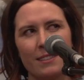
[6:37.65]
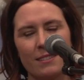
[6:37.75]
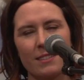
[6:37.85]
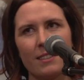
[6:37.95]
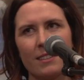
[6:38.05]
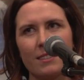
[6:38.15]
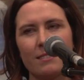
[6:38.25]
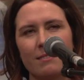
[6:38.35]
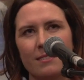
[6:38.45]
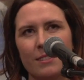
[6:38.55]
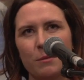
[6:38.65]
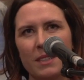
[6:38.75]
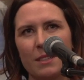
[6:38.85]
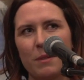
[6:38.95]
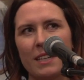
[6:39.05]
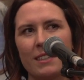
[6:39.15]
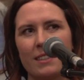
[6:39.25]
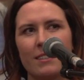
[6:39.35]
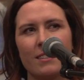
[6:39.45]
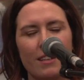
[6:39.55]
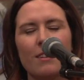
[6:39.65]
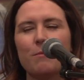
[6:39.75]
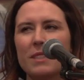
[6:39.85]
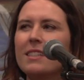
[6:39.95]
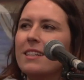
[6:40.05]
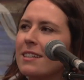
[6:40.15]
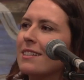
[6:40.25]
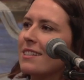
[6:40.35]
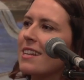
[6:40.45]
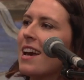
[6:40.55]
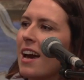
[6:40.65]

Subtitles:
And I was kind of like, who am I going to paint? And I was like, oh, Missy Higgins.